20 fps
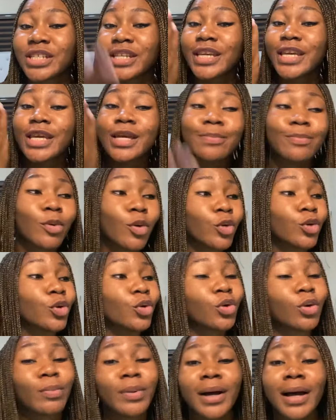Igbo,
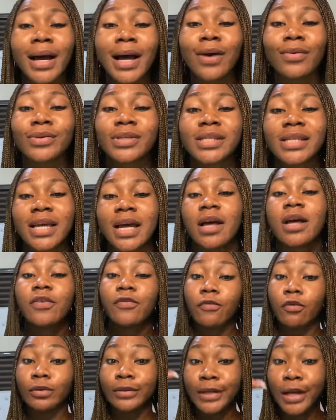Yoruba, Hausa
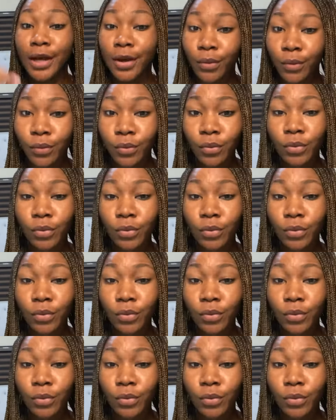for now.